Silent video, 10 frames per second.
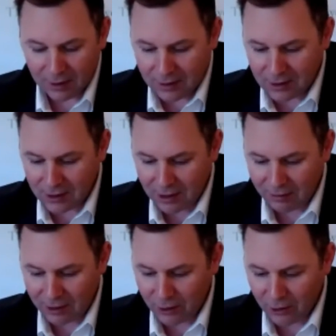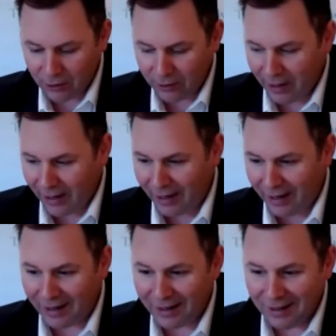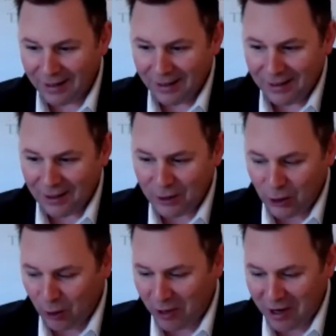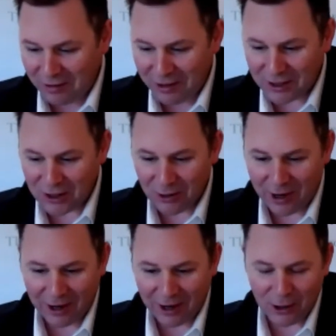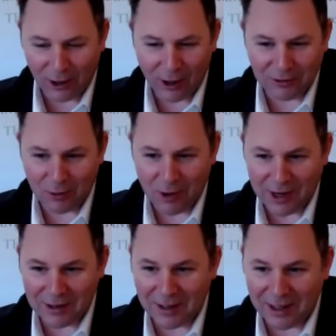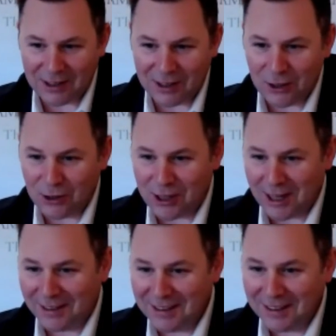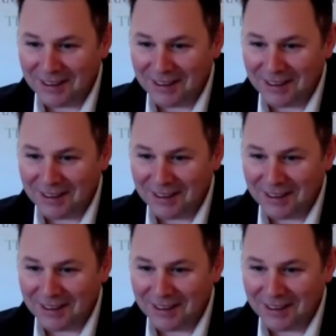Steve, in your previous career, you loved to win things in New Zealand.